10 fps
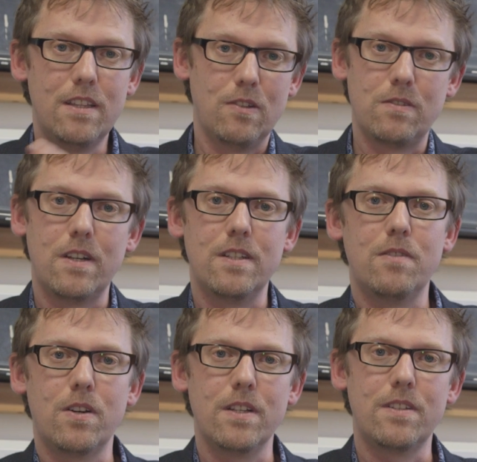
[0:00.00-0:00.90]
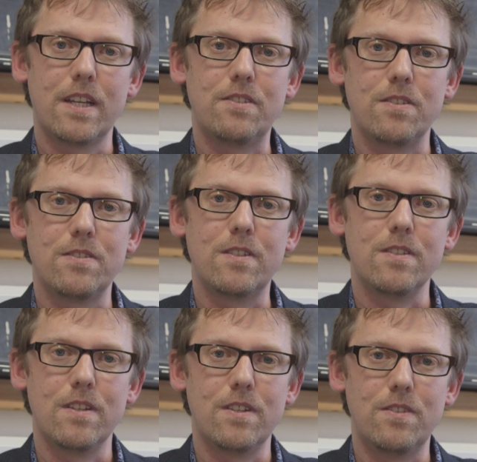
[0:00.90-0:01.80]
those kind of architectures
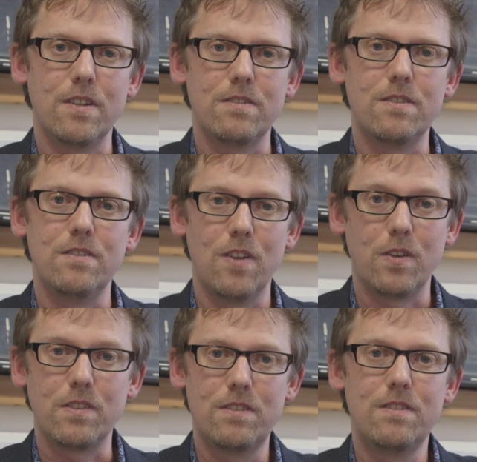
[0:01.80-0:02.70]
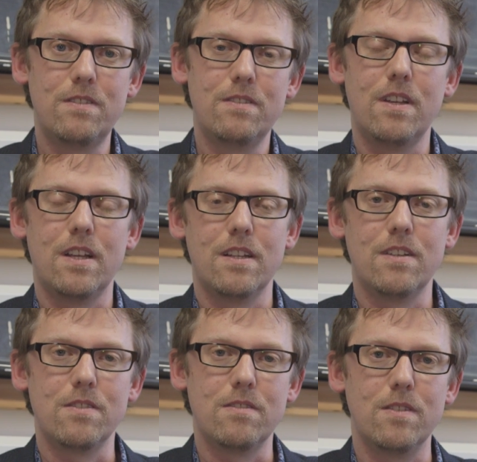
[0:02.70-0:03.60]
because they're just not
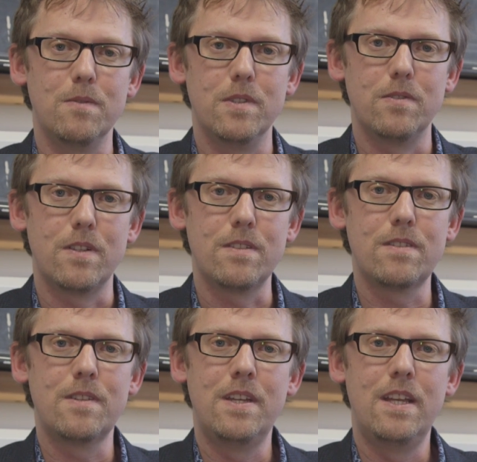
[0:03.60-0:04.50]
suitable for us.